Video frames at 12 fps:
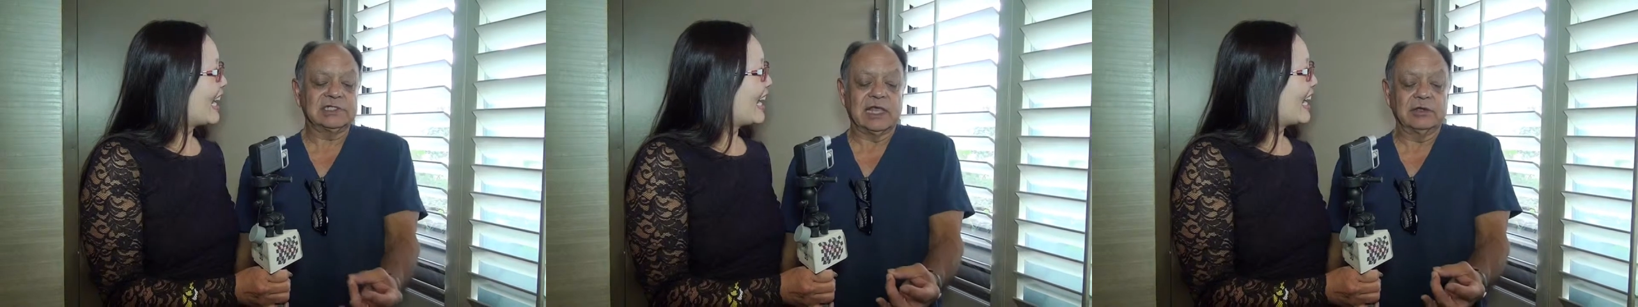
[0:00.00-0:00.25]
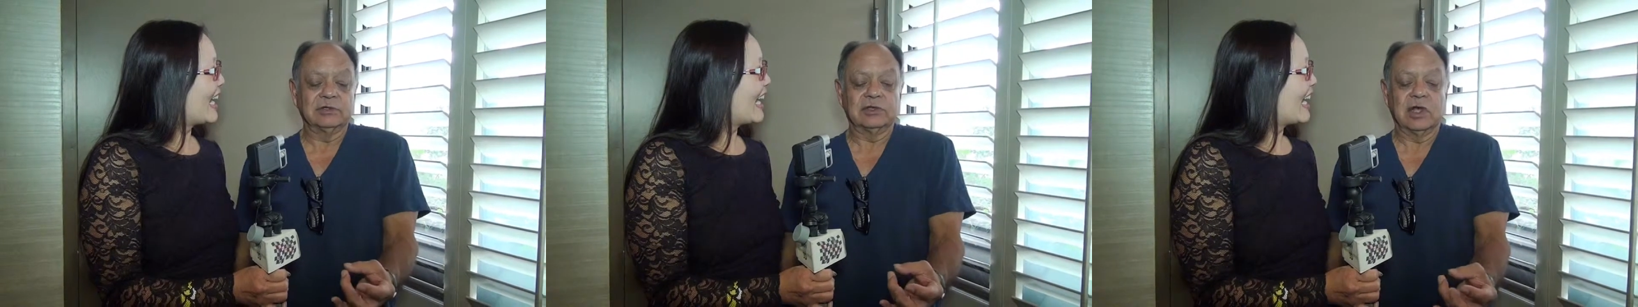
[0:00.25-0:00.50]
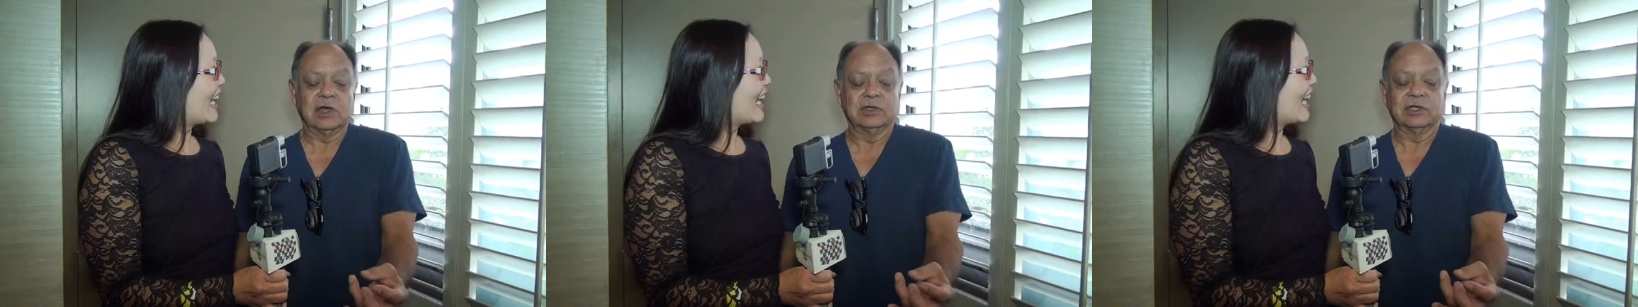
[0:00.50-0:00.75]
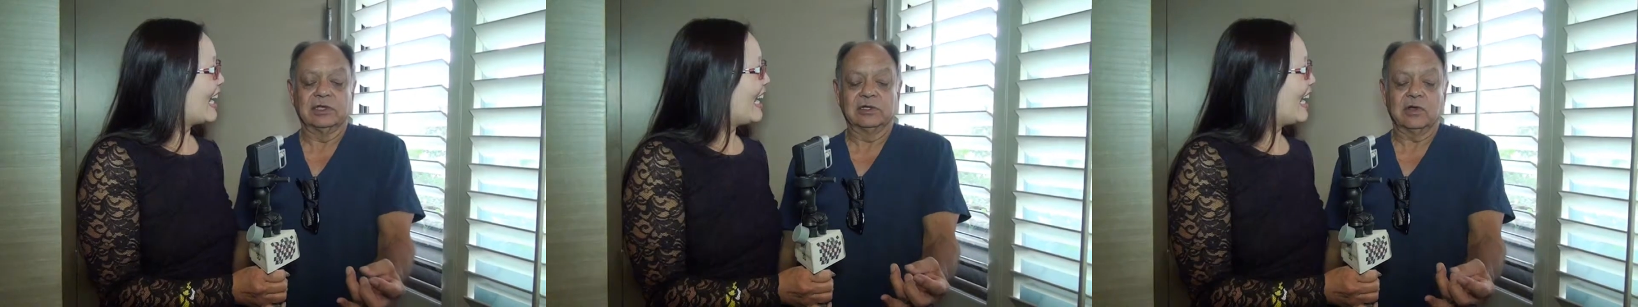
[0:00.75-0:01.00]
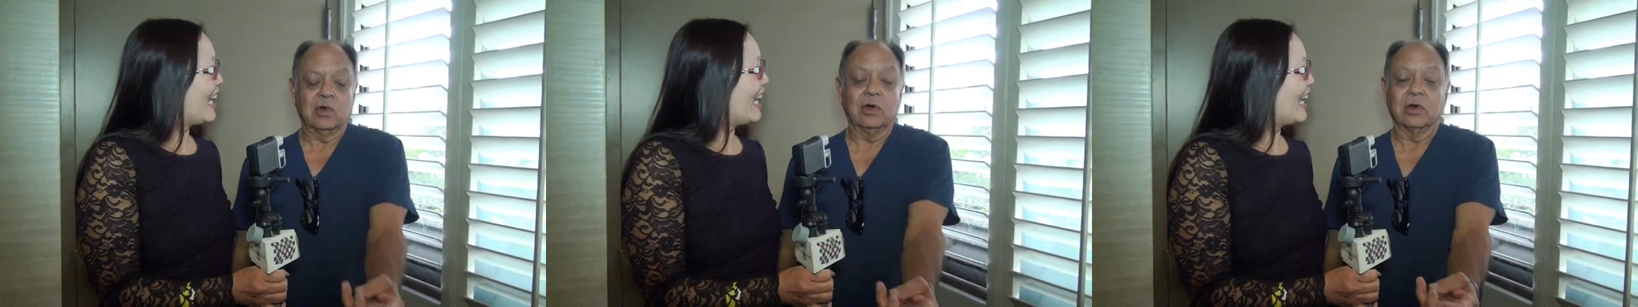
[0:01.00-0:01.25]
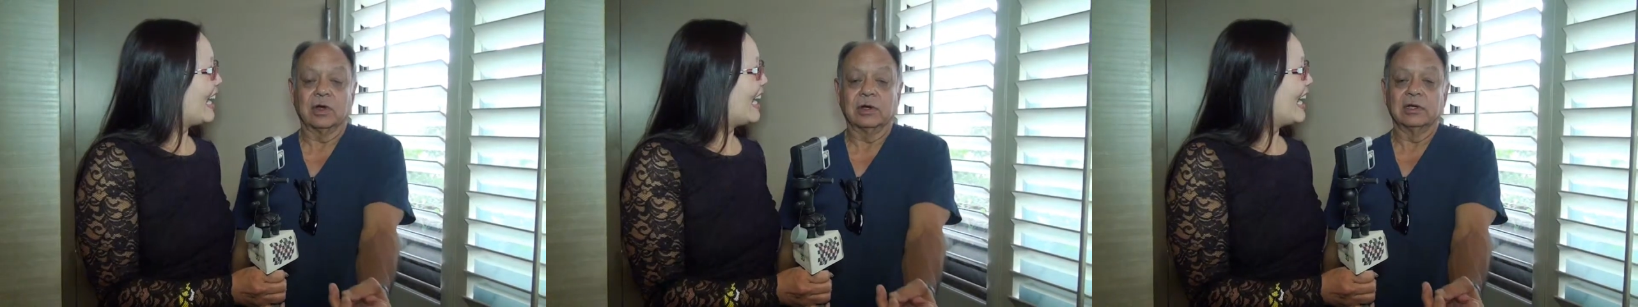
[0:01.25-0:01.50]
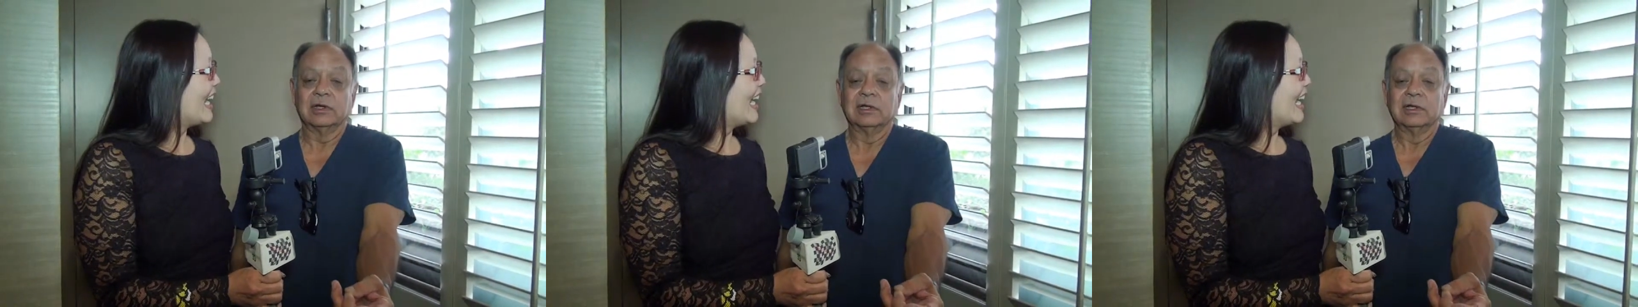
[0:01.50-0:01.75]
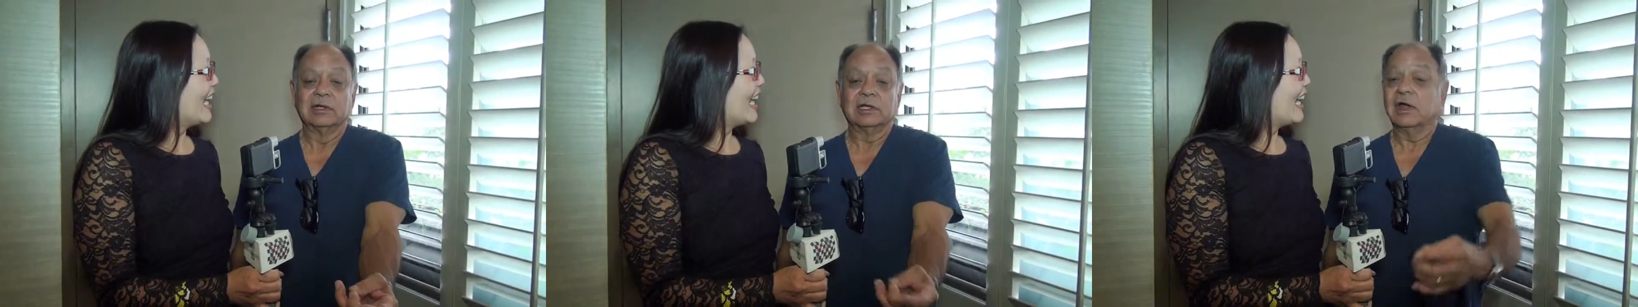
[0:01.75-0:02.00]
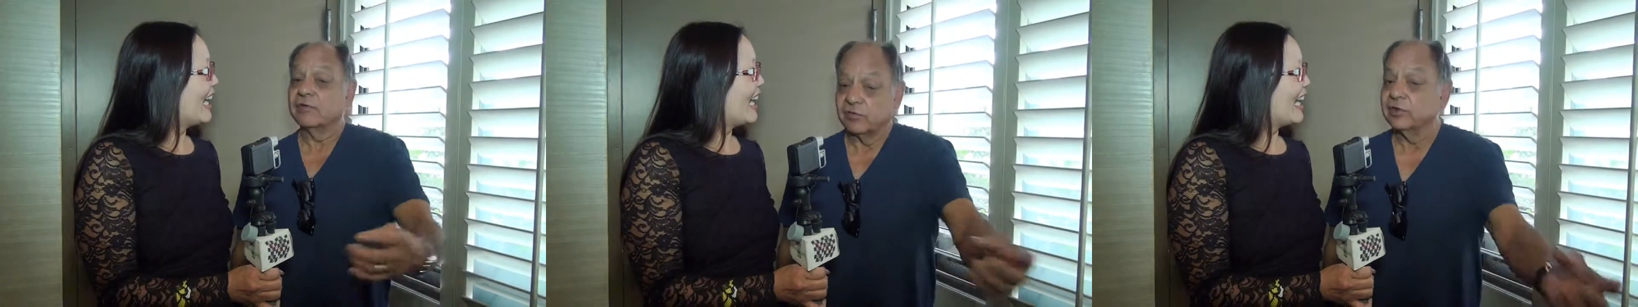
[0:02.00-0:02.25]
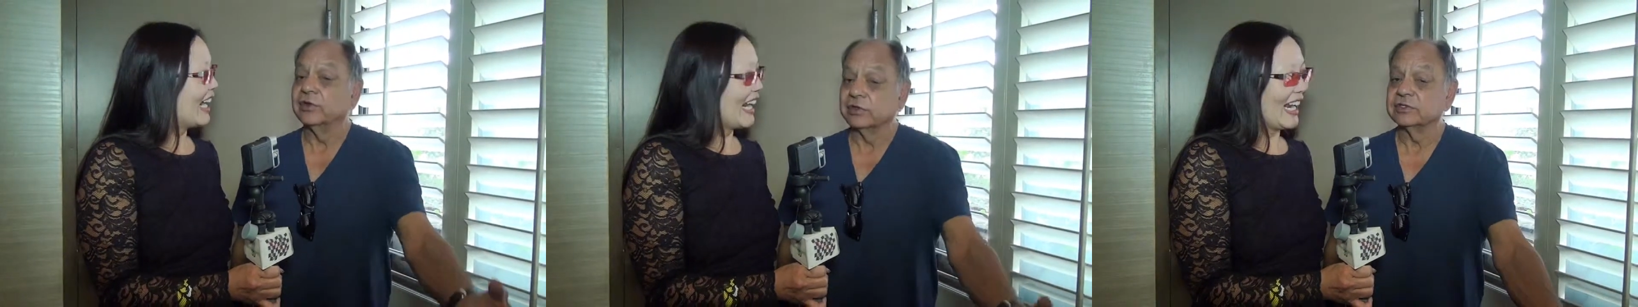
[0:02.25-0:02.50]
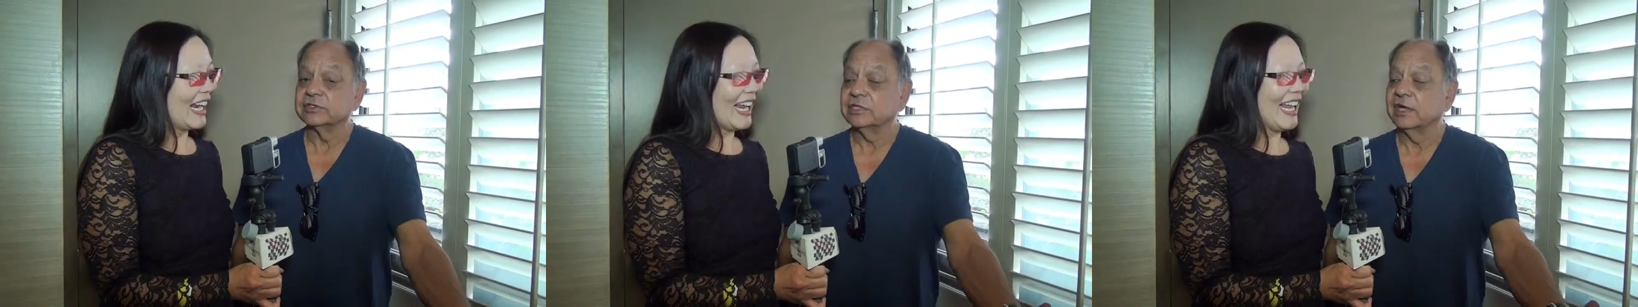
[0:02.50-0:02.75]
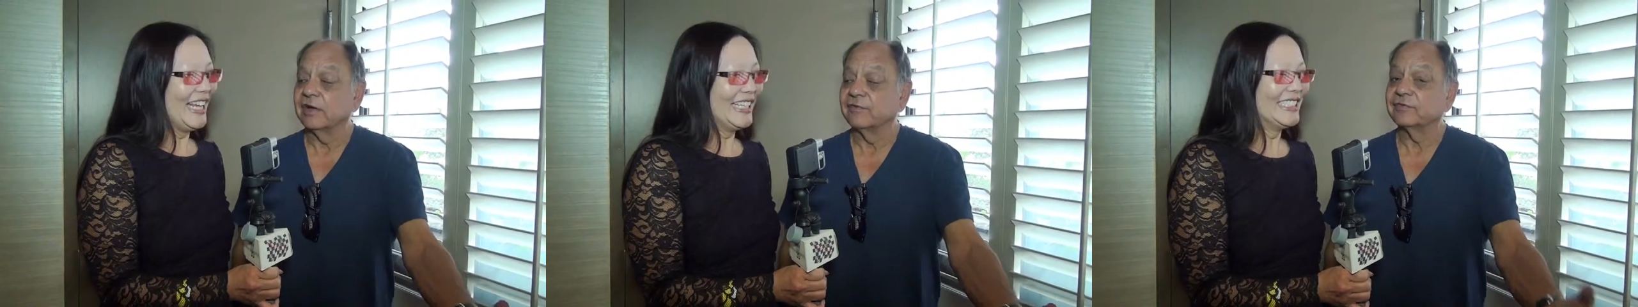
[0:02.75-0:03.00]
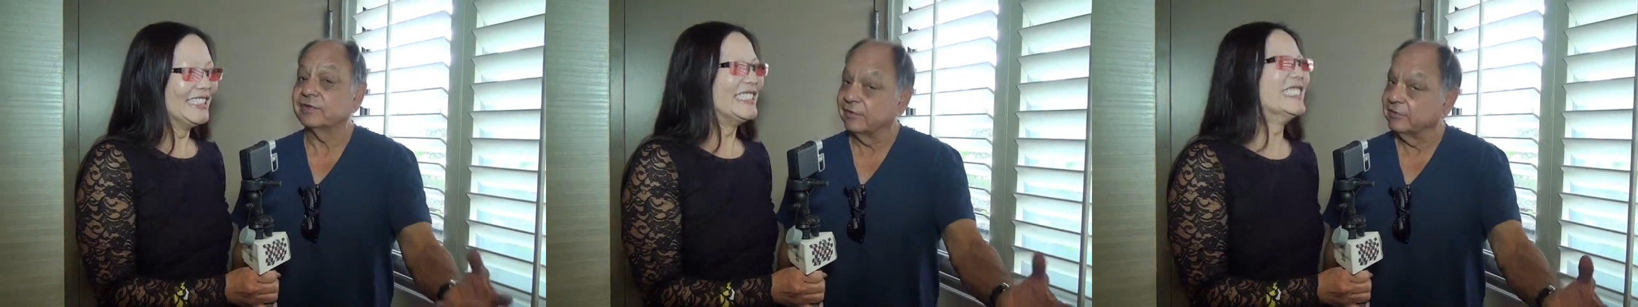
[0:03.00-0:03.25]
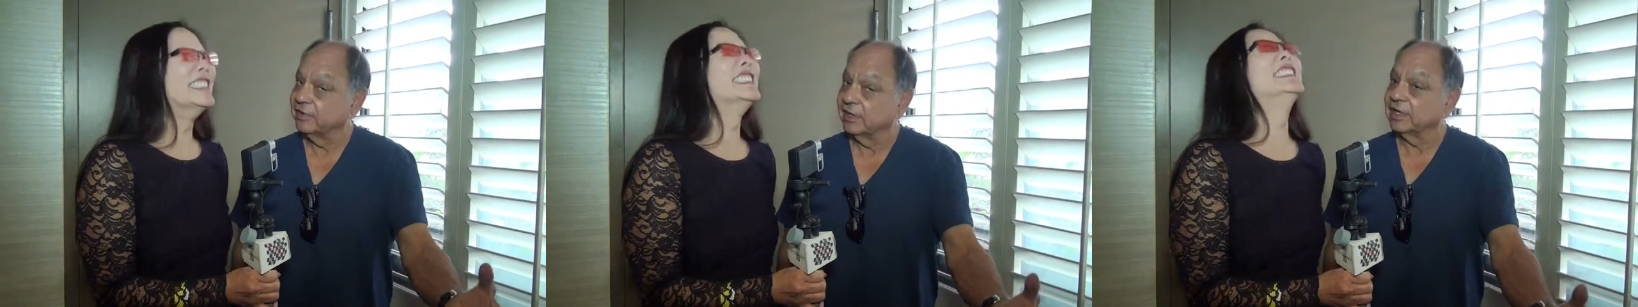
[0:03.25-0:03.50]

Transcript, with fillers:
Speaker 1: Soundgarden, and Korn covering your stuff, covering